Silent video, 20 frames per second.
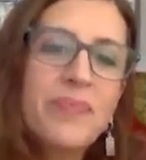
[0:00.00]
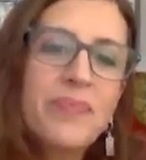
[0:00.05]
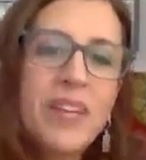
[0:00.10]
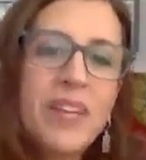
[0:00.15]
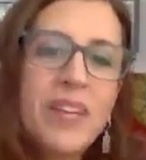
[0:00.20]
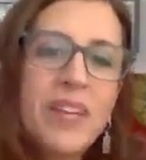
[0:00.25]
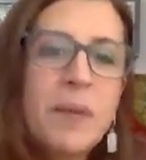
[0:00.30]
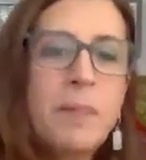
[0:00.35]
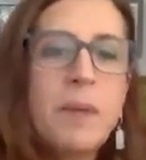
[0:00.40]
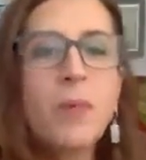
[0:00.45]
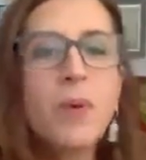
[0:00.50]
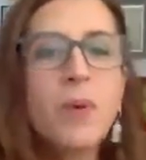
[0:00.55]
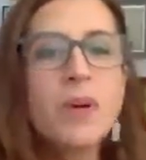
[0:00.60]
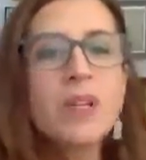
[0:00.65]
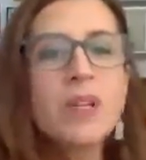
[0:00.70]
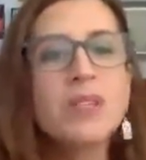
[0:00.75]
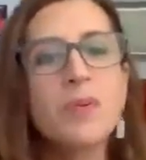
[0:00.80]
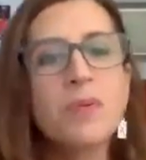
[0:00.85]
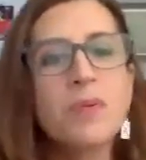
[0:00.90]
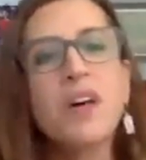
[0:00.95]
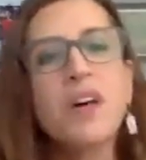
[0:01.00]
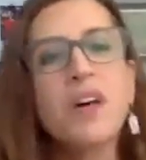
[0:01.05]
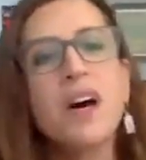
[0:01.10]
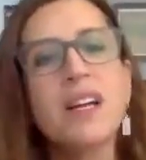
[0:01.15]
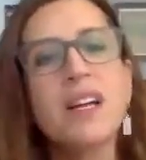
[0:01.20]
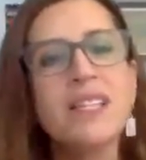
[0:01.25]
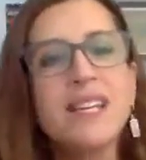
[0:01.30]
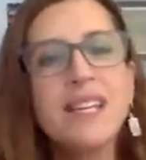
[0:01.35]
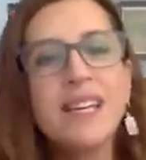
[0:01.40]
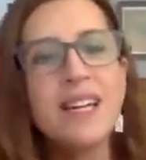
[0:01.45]
keeping one's own
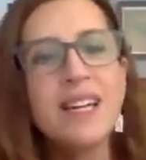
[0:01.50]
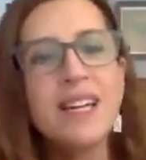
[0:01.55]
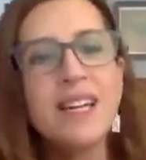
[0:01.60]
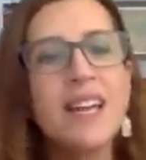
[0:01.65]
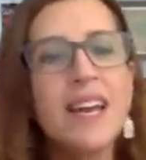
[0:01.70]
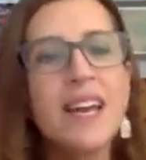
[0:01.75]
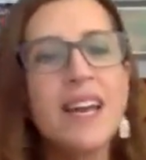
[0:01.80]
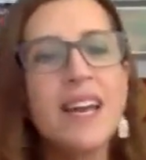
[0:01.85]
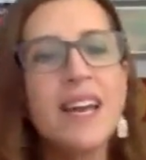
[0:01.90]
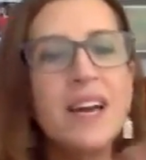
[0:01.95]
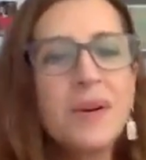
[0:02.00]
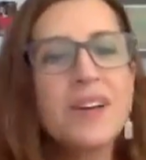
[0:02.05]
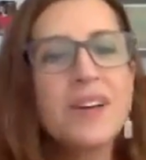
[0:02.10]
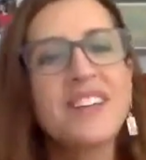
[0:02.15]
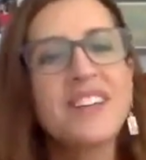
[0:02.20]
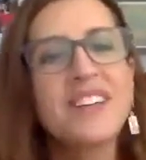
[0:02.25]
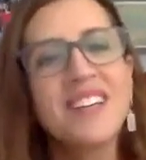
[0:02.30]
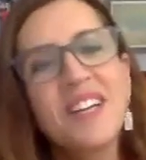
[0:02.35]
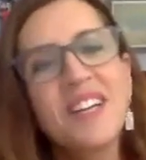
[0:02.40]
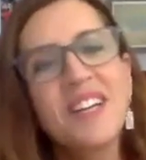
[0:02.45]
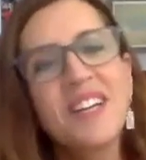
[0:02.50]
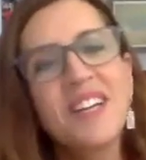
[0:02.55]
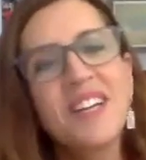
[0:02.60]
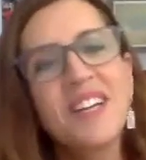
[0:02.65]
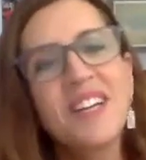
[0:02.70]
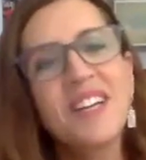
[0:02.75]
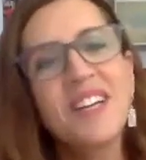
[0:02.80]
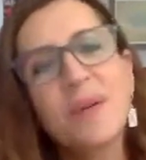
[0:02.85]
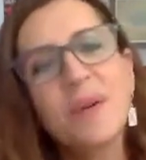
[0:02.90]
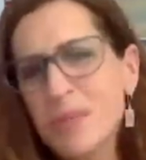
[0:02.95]
thoughts in and out, and you know, it
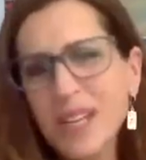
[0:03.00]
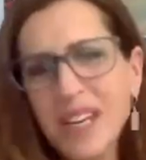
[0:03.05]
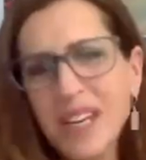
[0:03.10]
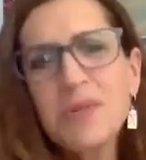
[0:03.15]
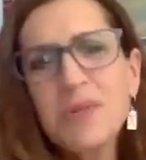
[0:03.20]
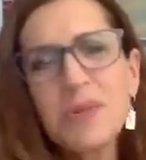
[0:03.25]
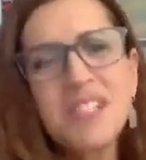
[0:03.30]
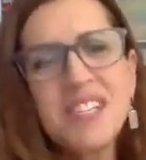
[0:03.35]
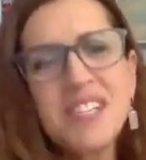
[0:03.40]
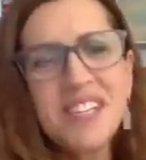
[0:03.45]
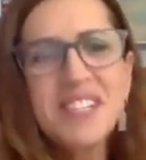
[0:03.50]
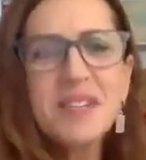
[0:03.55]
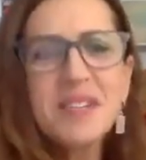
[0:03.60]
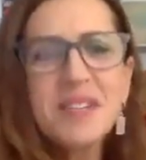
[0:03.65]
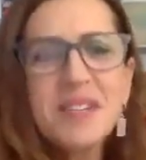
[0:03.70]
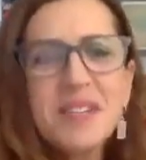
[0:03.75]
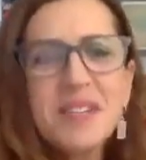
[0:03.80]
was really interesting.